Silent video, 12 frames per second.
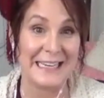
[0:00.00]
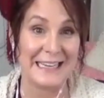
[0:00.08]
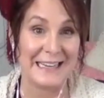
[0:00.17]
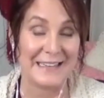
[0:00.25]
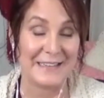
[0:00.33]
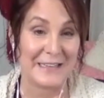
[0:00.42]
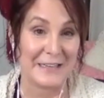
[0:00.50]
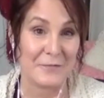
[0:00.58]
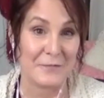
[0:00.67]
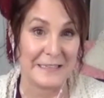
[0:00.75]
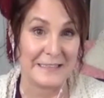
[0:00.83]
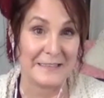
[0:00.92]
like
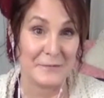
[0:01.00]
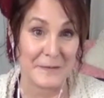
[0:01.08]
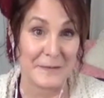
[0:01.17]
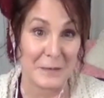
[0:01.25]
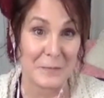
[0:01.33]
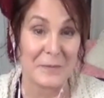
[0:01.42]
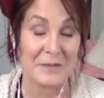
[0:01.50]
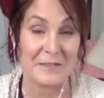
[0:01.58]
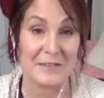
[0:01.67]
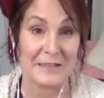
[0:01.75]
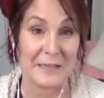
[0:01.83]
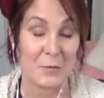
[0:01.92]
find a different therapist,
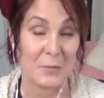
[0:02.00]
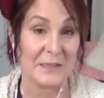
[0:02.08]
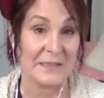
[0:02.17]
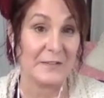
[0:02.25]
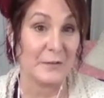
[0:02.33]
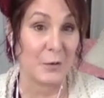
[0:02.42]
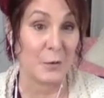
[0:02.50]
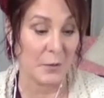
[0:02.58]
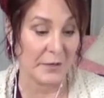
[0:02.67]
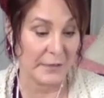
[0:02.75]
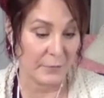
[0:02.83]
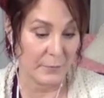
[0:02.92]
and like really start
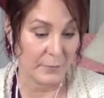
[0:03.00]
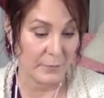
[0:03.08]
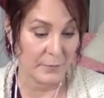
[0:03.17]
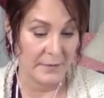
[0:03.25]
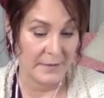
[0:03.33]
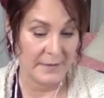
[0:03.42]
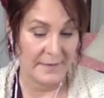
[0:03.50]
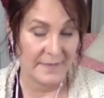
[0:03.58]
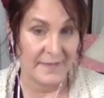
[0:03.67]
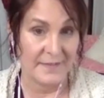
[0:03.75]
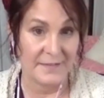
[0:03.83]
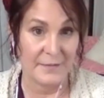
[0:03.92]
working through
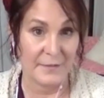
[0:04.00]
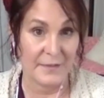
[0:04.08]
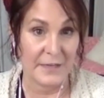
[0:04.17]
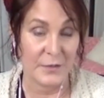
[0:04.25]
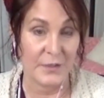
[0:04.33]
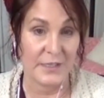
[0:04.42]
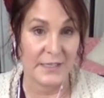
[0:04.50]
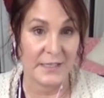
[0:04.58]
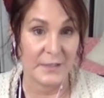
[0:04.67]
this, so that you can